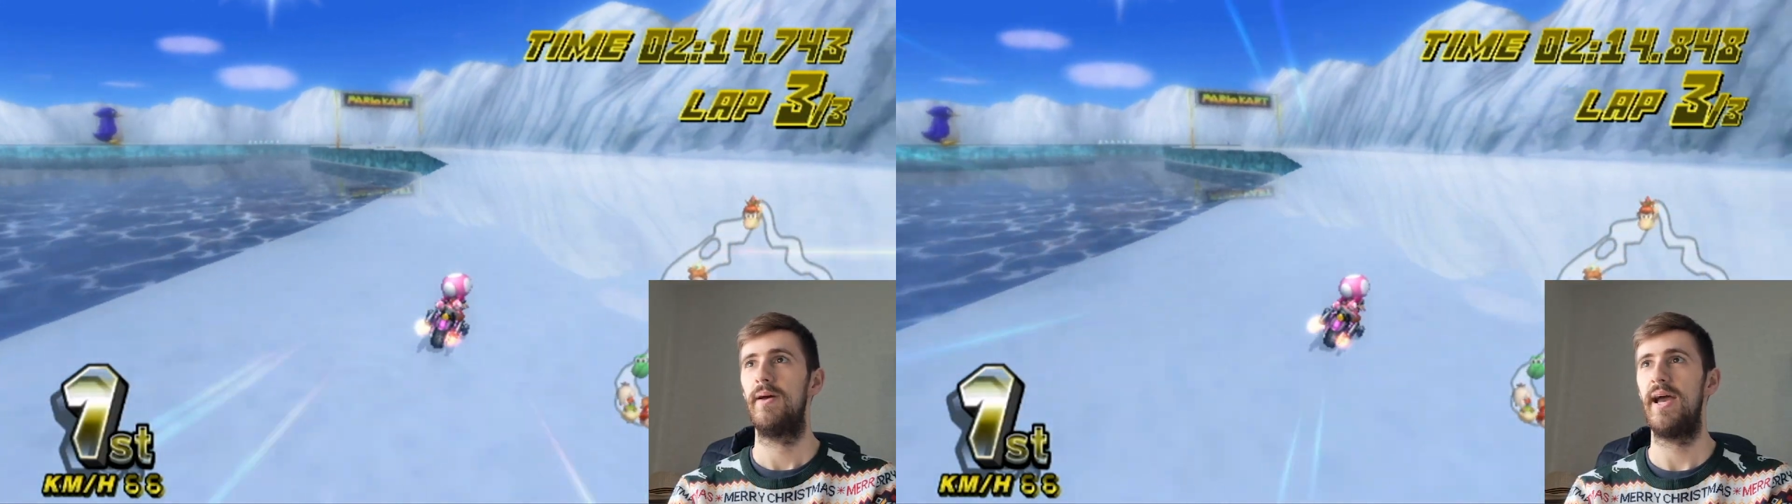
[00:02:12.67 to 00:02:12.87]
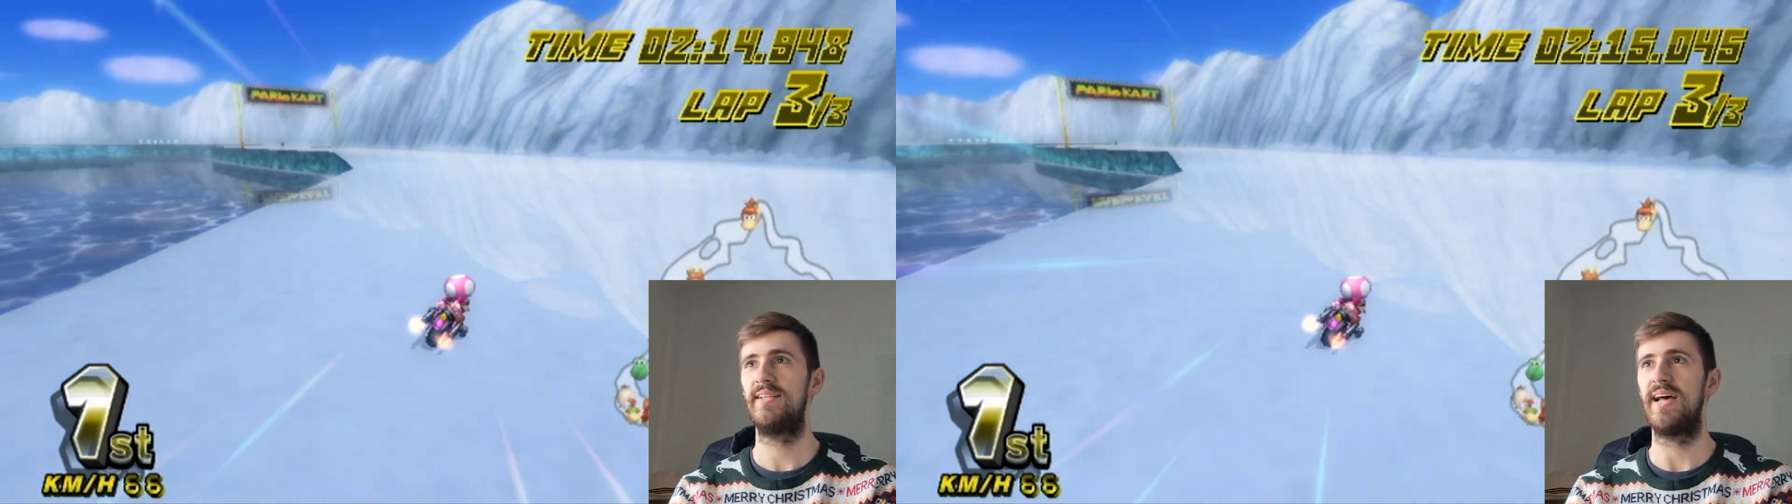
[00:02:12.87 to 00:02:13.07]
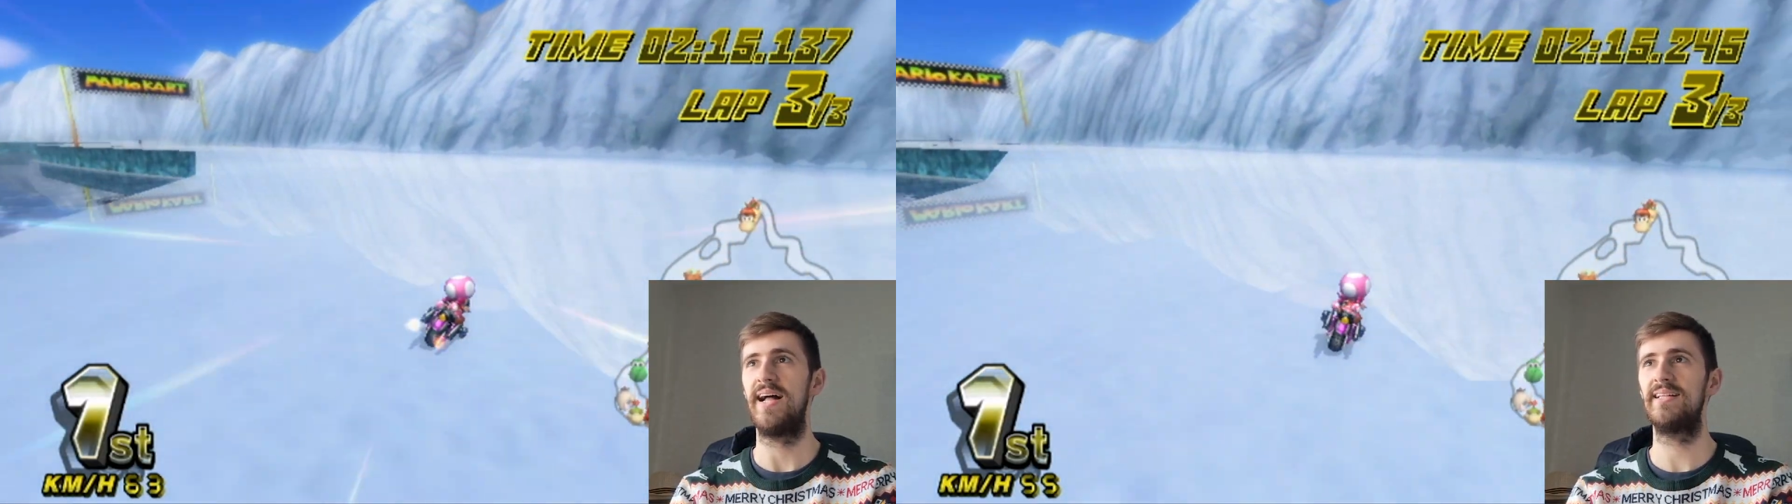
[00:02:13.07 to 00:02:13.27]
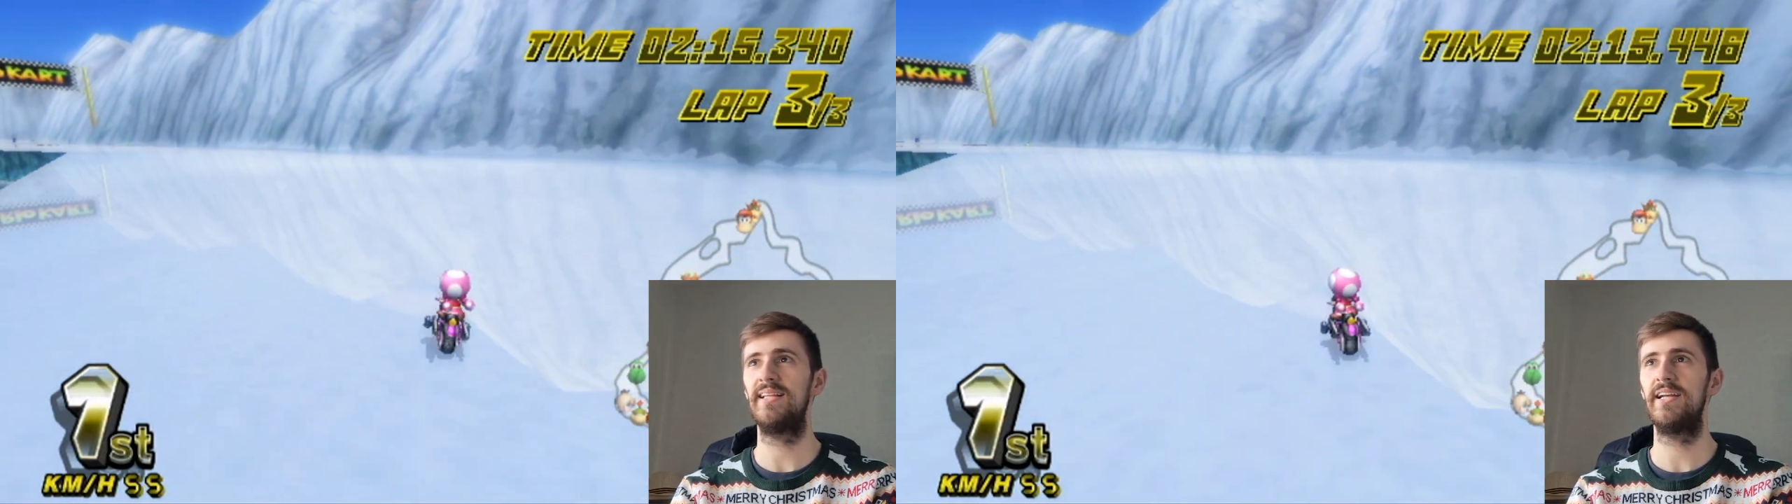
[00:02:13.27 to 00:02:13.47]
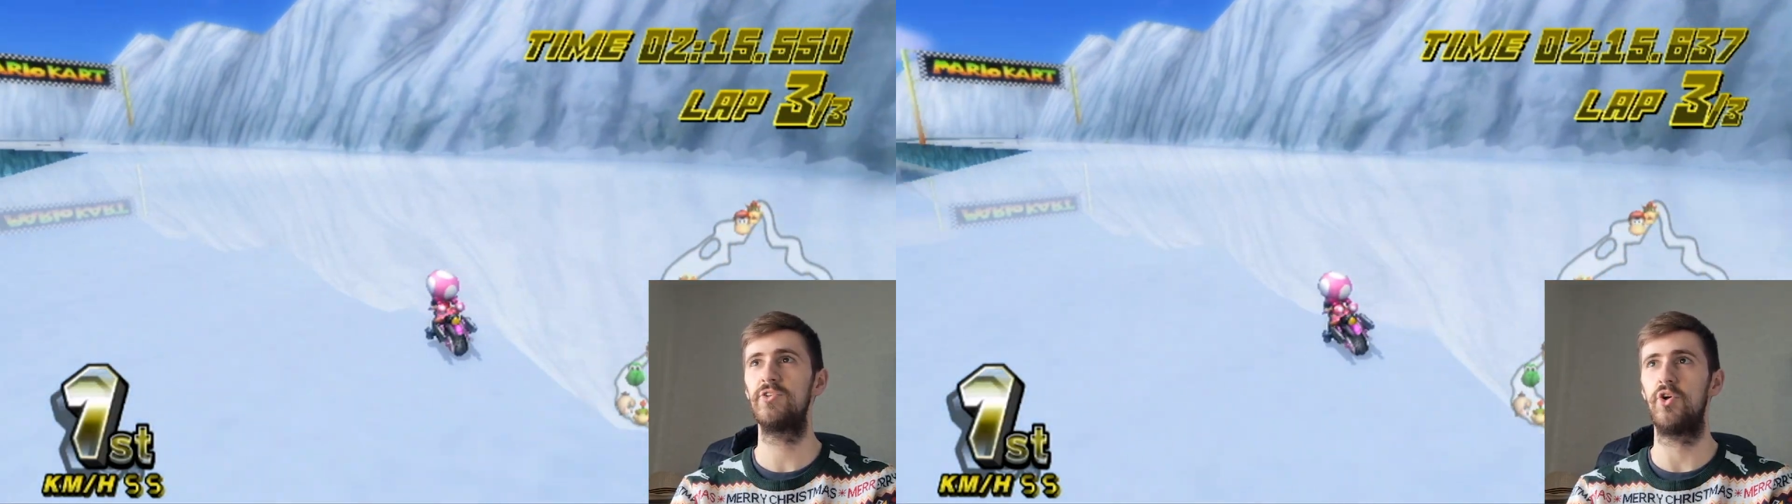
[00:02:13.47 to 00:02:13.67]
Its
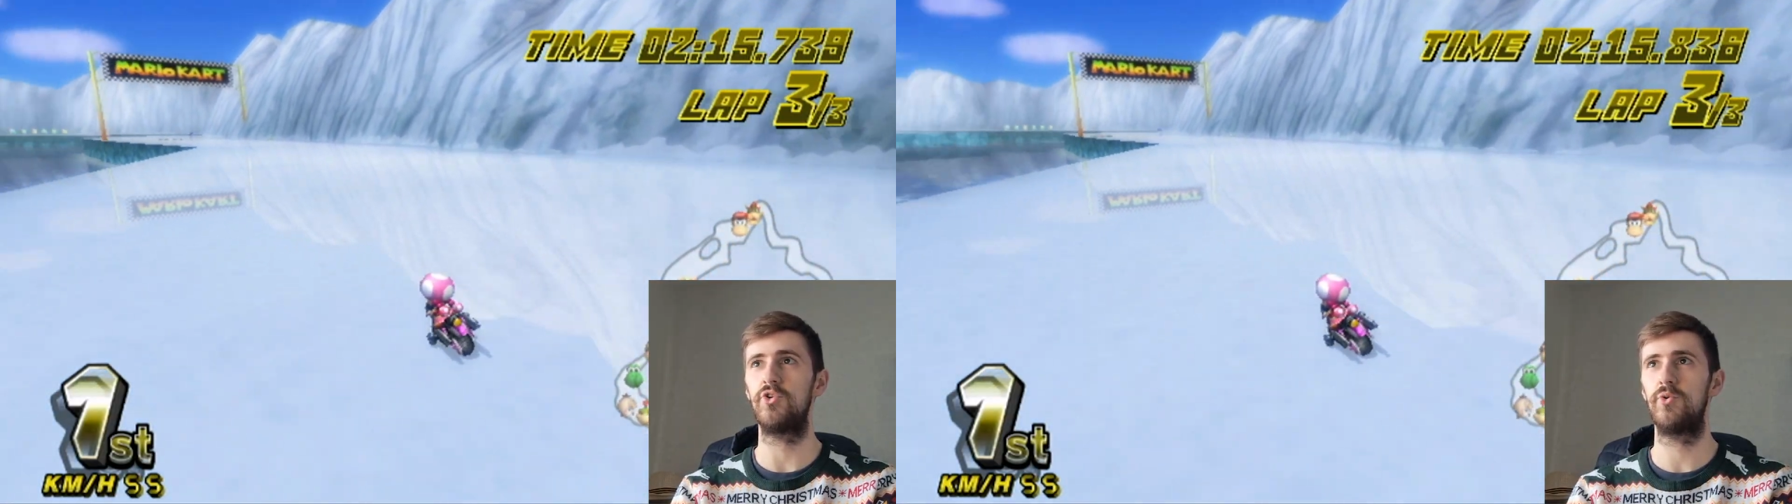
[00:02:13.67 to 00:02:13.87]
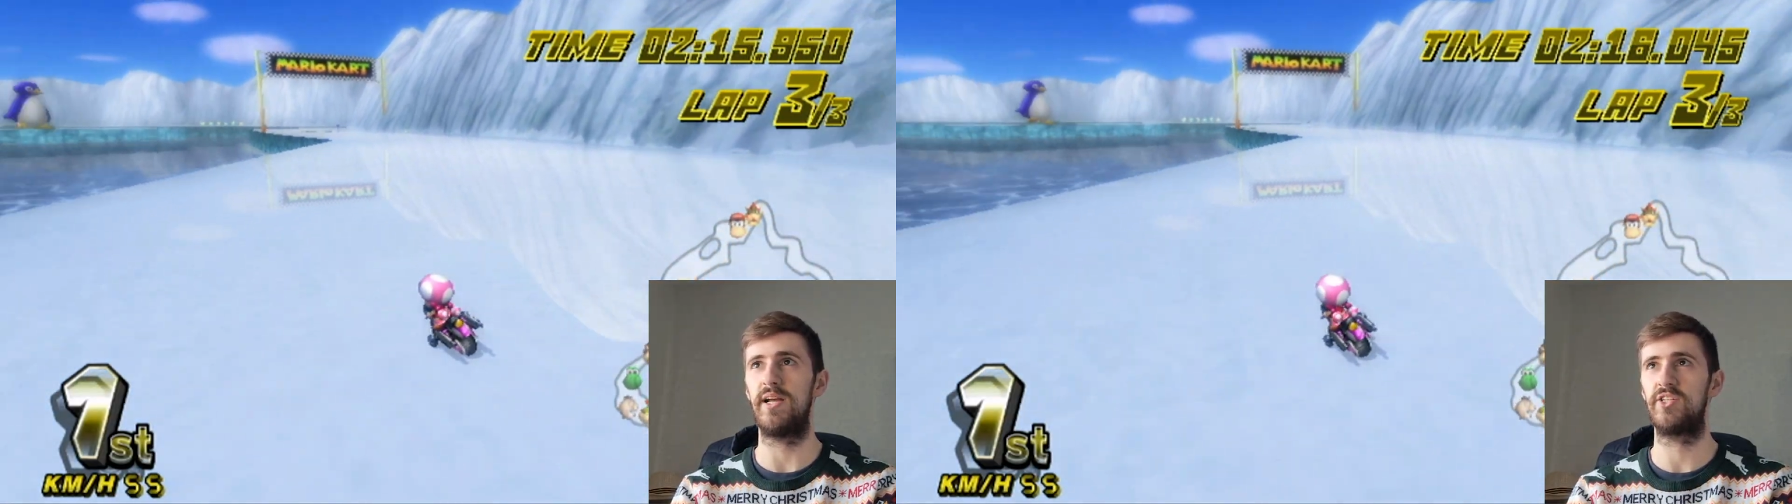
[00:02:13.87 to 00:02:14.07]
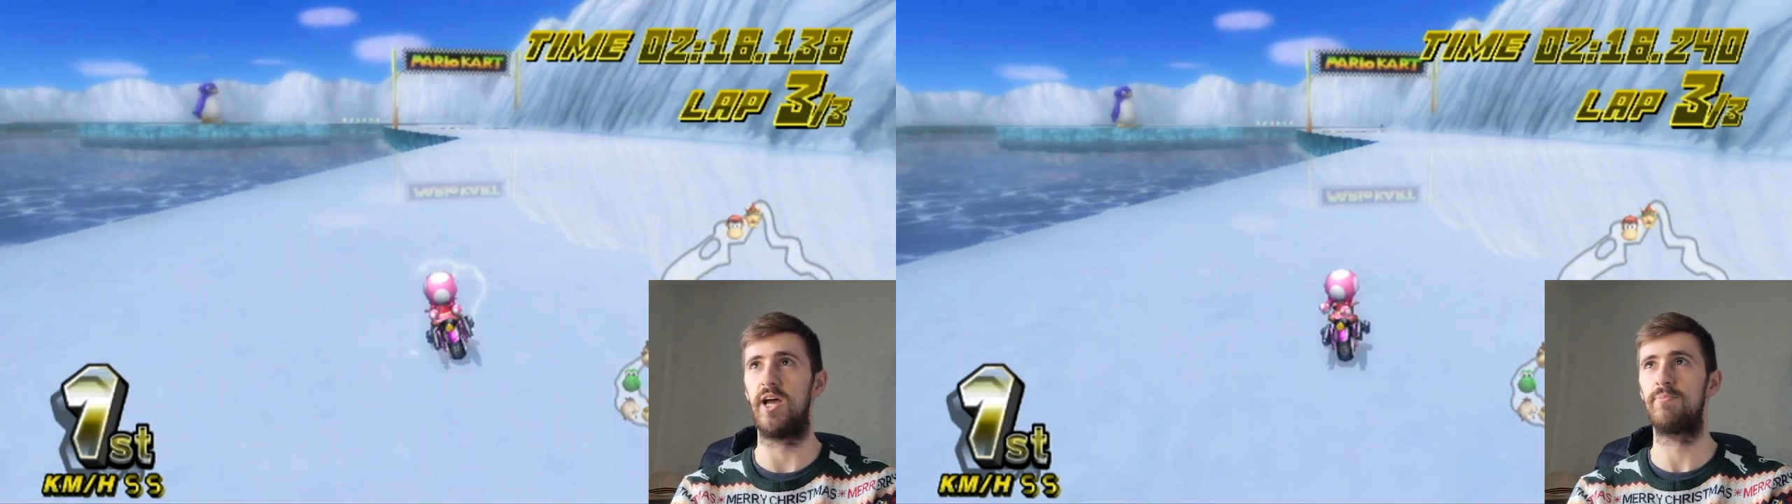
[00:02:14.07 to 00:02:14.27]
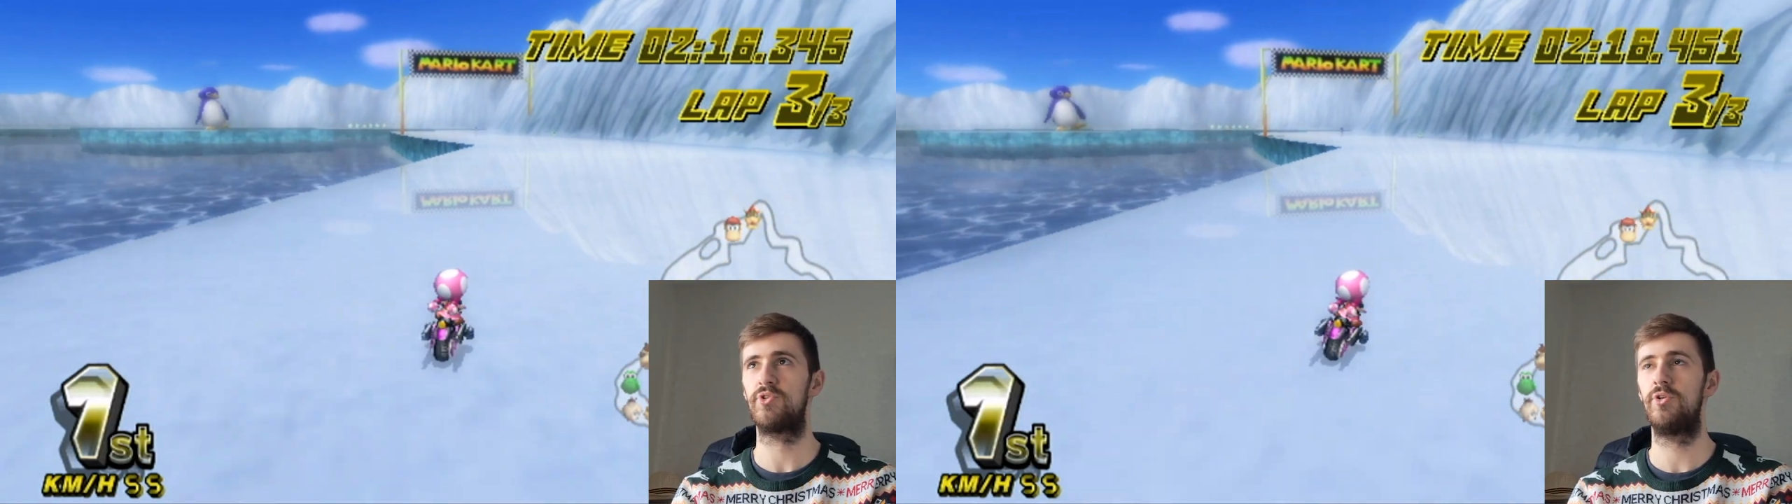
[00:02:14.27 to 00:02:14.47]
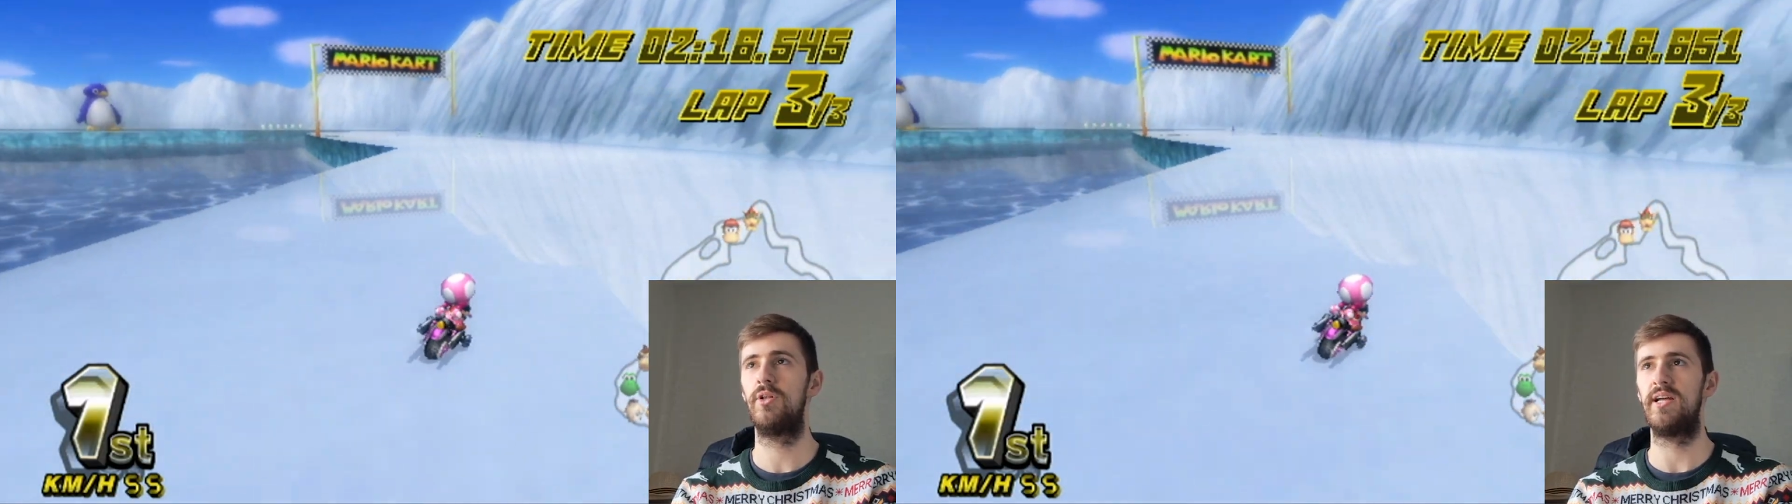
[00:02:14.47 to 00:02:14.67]
handling is also exceptional.